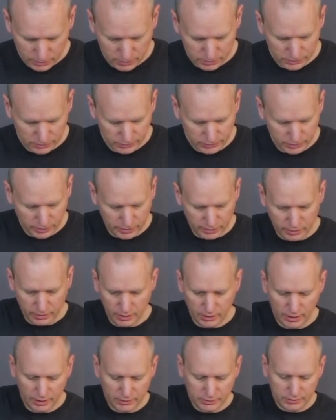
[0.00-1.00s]
Just like
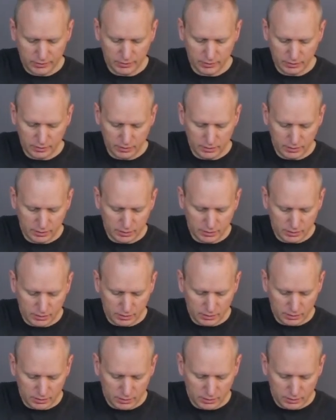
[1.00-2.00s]
that.
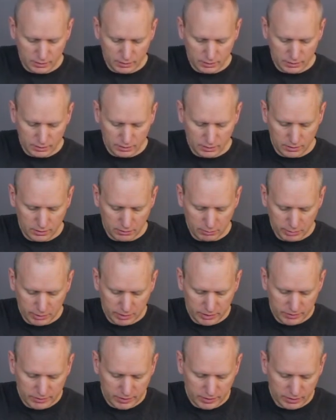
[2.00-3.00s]
And then
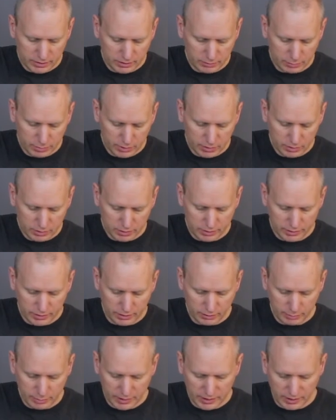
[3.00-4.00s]
we're going to take the bulk of
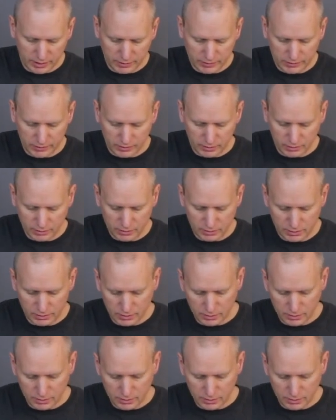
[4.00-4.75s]
the epoxy